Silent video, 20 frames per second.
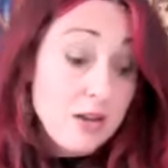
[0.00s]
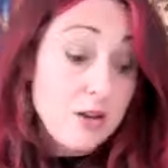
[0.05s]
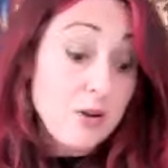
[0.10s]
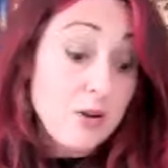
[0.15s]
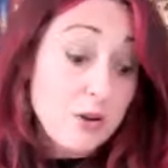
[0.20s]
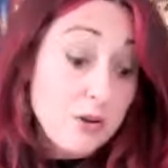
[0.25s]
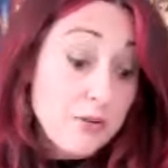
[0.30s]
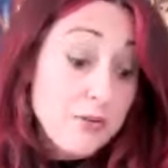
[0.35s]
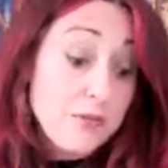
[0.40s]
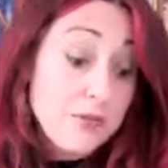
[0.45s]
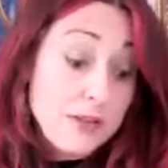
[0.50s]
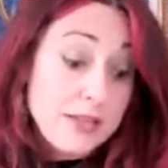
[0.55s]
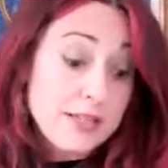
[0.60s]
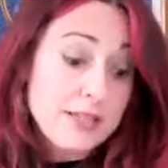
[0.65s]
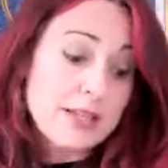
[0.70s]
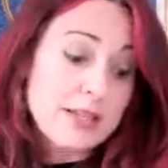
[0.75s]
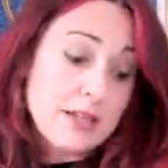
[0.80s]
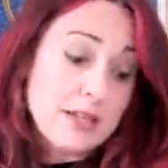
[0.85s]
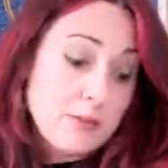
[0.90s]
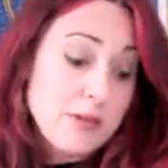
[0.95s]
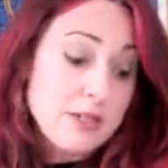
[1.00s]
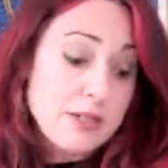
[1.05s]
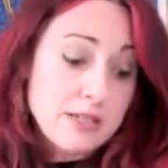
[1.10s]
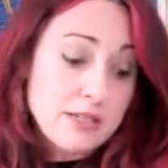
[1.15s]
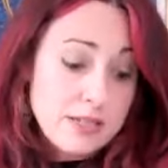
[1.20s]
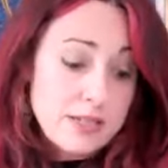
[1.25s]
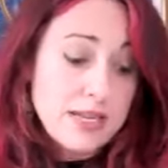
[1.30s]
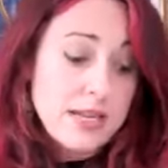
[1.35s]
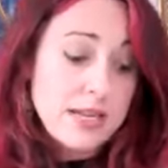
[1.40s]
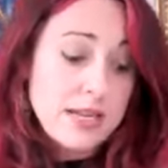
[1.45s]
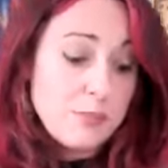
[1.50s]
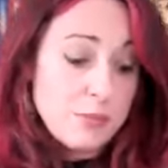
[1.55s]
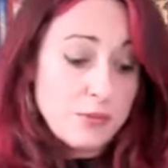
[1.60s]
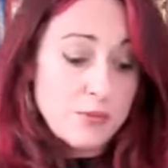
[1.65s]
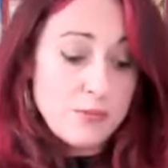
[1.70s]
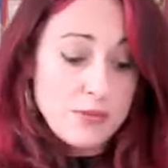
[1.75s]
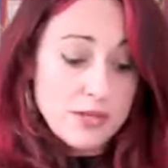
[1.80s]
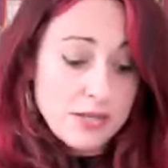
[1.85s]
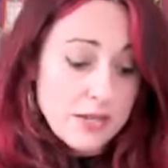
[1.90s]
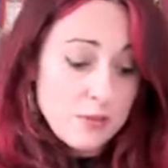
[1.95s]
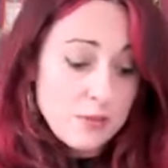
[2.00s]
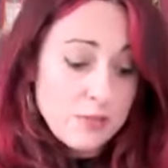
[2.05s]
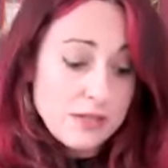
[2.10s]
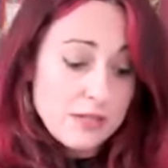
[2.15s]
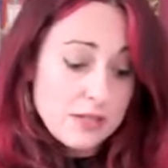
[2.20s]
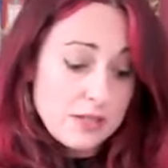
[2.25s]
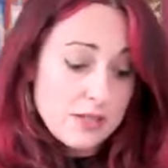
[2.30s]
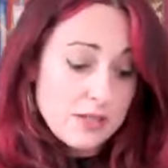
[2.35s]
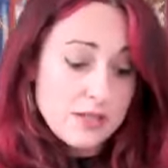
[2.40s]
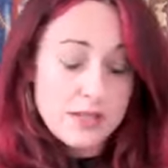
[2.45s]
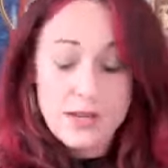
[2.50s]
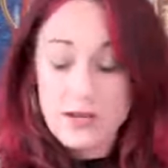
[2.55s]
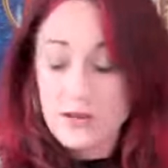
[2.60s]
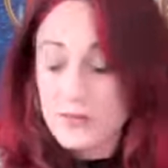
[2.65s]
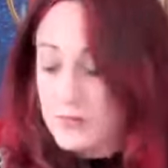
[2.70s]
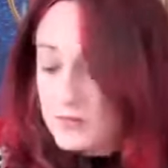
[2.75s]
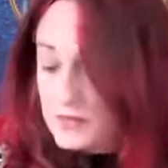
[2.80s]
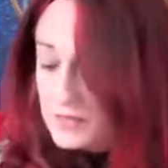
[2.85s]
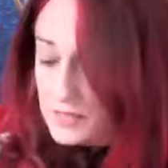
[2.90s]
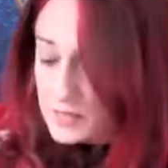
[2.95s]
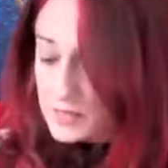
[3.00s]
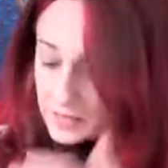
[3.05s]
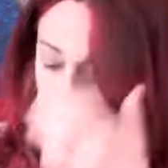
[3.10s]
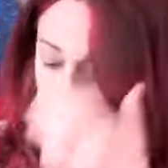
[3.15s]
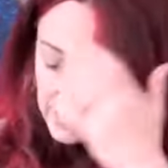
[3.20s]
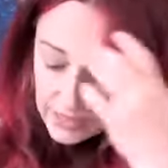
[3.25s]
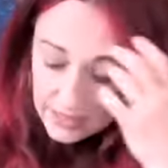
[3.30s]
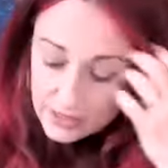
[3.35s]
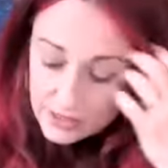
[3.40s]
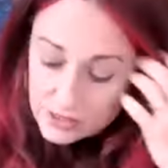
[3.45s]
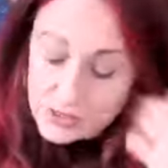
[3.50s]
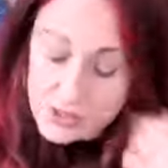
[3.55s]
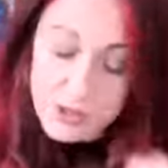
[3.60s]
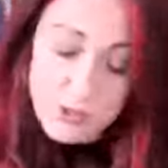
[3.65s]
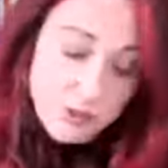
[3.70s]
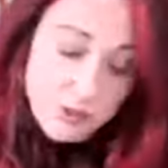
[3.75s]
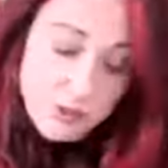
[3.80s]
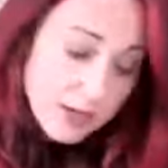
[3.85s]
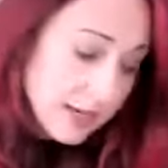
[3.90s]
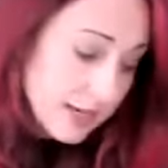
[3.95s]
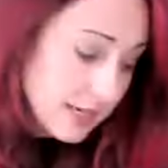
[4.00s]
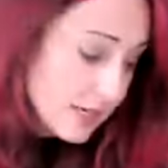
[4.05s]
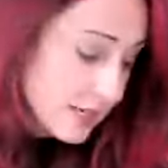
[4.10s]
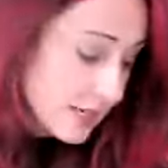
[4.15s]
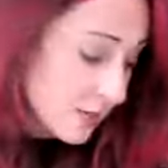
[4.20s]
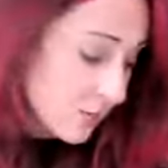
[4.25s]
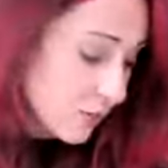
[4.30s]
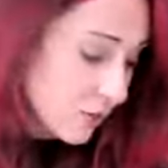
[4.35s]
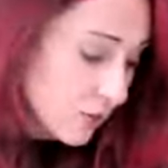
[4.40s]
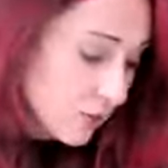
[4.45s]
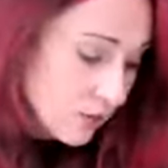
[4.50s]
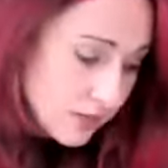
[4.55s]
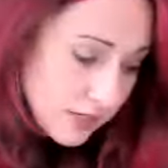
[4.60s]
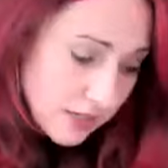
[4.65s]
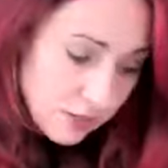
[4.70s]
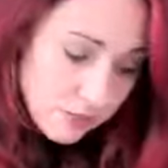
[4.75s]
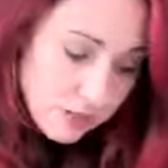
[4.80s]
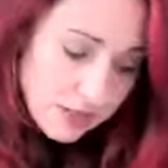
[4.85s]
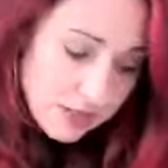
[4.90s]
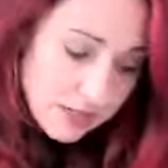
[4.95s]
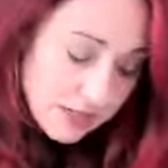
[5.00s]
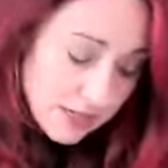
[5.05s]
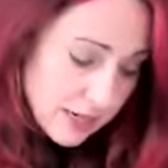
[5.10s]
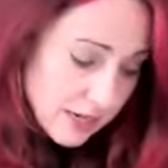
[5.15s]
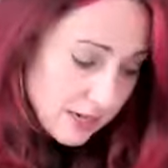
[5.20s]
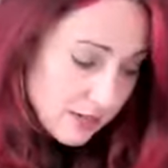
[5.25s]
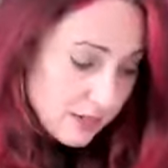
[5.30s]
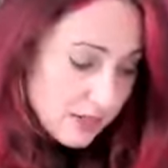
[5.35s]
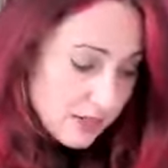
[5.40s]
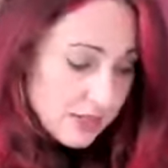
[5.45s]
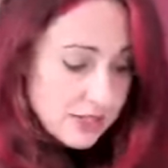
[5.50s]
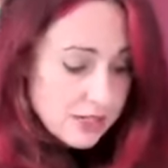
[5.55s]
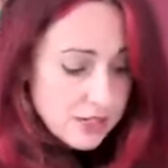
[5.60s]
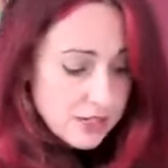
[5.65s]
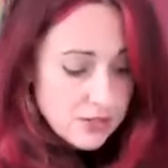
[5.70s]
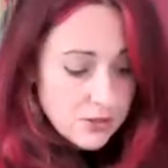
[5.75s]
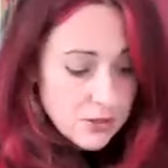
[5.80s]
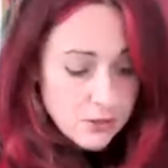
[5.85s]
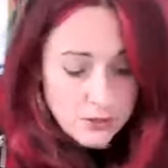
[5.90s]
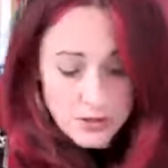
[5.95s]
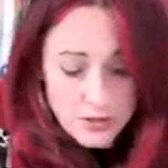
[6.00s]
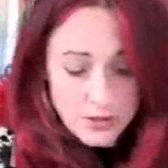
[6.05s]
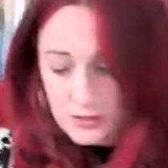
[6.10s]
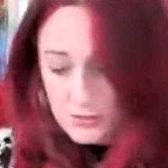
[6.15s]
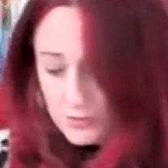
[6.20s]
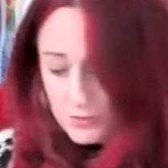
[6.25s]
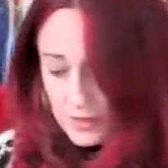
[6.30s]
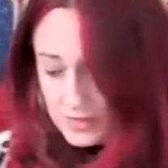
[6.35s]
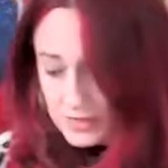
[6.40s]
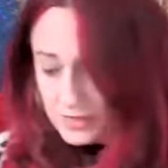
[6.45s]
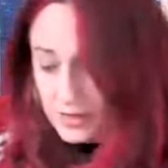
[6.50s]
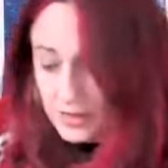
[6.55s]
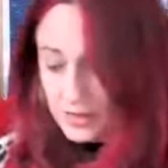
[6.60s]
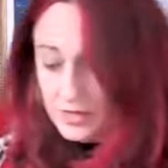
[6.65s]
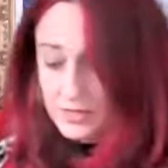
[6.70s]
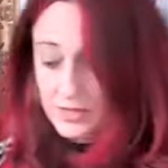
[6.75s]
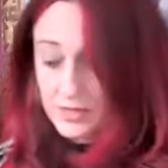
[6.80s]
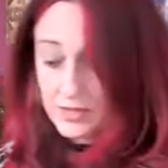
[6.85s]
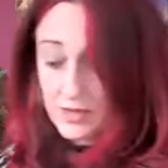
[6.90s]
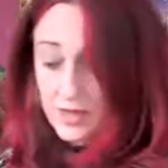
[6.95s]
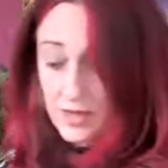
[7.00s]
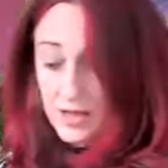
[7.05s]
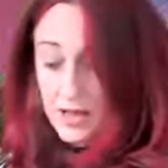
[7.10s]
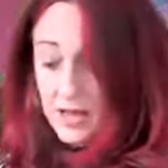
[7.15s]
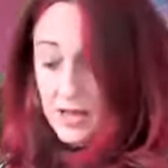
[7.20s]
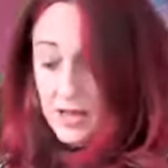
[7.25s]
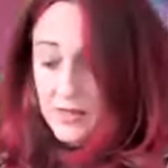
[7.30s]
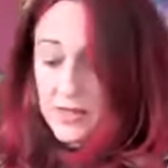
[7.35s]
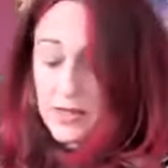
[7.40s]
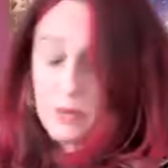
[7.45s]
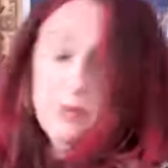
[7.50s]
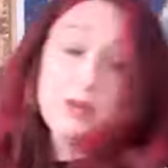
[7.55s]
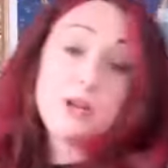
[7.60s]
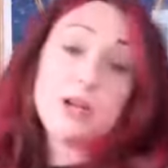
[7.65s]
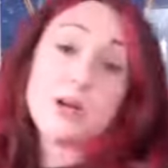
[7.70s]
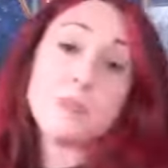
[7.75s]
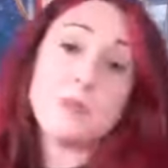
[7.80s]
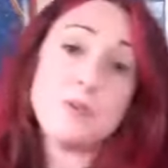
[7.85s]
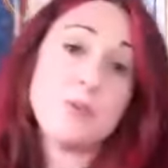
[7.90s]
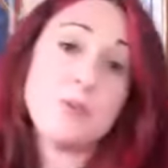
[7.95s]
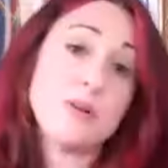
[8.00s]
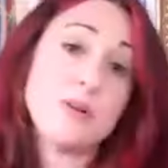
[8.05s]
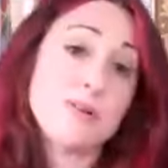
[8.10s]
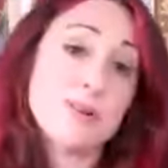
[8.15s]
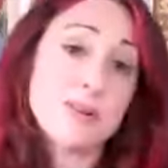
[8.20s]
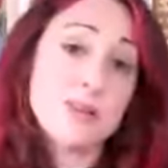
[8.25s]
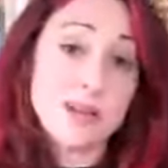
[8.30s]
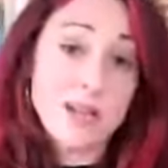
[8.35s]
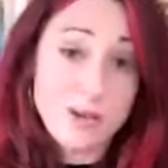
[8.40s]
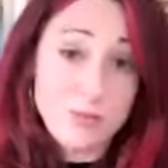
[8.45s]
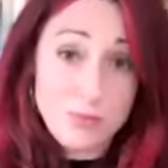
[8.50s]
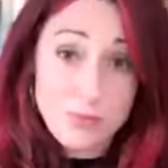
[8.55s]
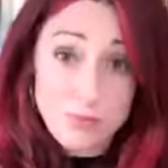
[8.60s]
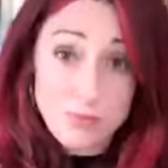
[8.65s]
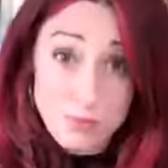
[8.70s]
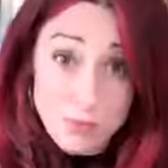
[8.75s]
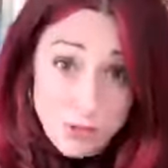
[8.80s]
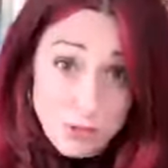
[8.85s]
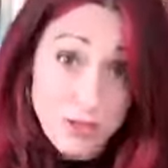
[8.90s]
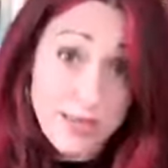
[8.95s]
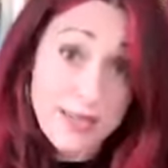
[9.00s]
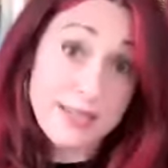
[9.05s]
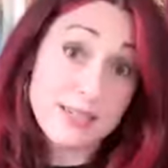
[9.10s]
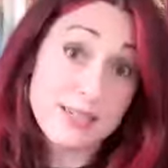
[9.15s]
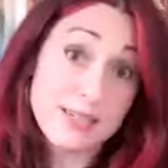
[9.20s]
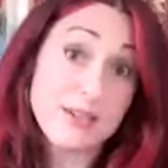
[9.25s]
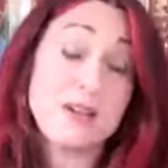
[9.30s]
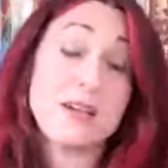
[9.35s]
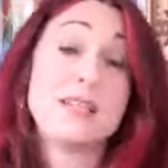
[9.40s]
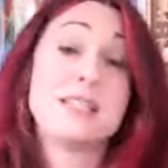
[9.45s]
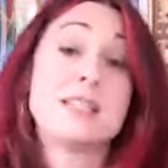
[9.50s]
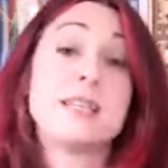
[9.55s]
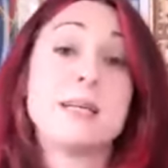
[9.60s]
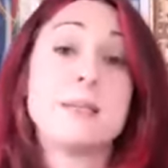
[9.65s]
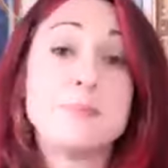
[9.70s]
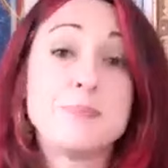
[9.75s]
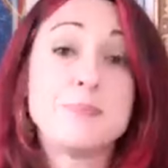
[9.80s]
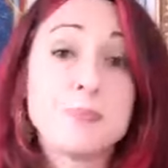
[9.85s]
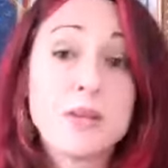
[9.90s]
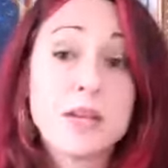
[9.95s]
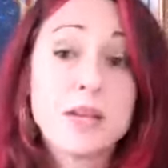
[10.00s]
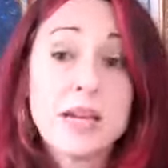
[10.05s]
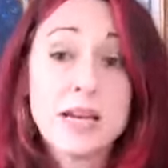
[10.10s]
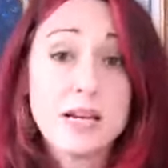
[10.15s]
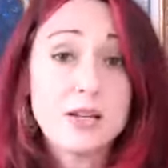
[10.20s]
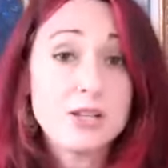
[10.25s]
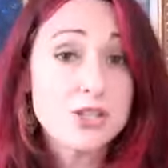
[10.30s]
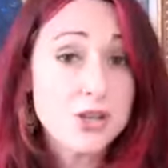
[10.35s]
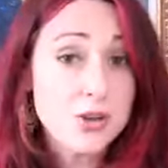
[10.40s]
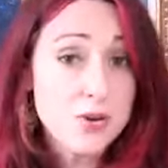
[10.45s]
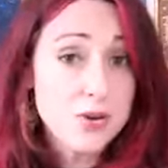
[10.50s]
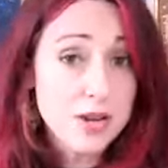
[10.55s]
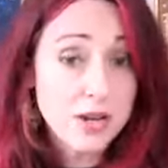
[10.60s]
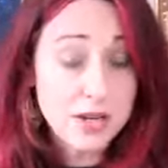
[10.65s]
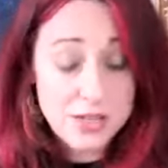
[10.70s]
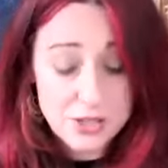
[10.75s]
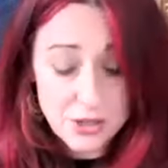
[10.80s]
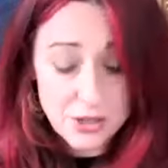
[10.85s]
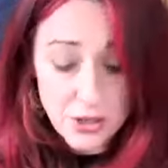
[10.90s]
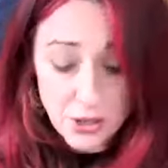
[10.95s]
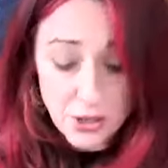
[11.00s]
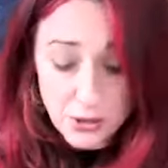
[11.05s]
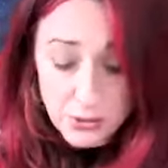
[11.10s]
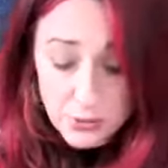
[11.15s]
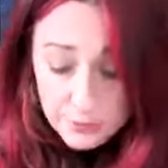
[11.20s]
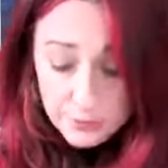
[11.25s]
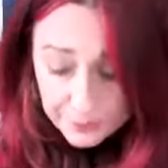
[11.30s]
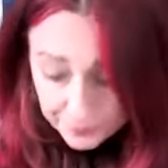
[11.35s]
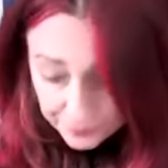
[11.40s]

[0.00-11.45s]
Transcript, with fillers: a lot of fears are coming to the table. They're coming to the surface. Okay. So I had someone contact me today, It is a dear soul that I recognize, and they woke up in the middle of the night with real anxiety. Now, two nights ago,